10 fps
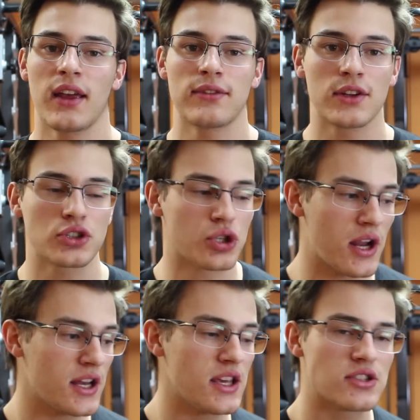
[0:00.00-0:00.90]
If their
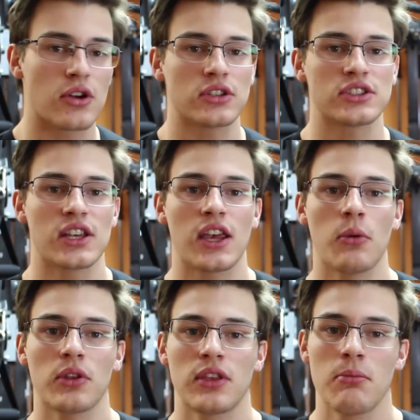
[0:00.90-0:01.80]
trainees aren't sticking
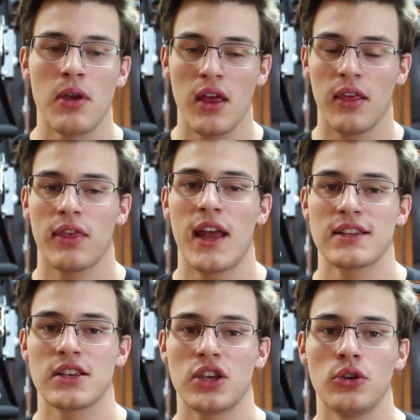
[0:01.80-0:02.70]
with them,
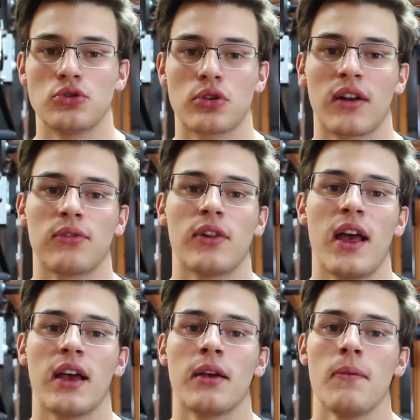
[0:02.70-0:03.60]
that's a huge red flag.